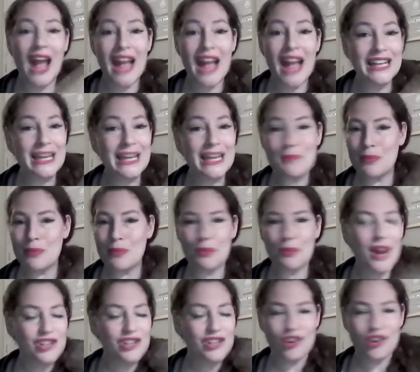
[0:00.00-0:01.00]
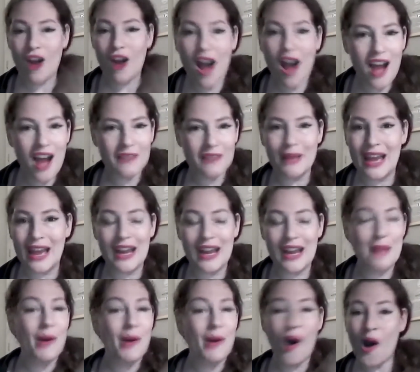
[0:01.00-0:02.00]
I keep the pressure on, man.
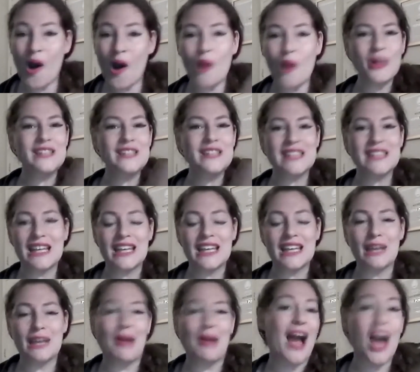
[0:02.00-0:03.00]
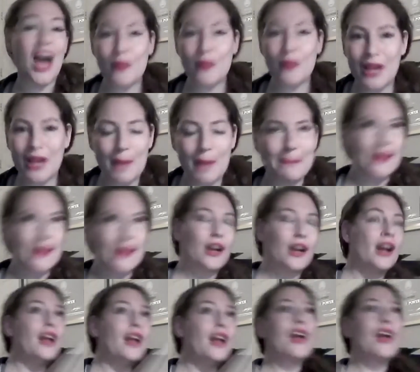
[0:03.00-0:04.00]
I'm always thinking about how do I get bigger?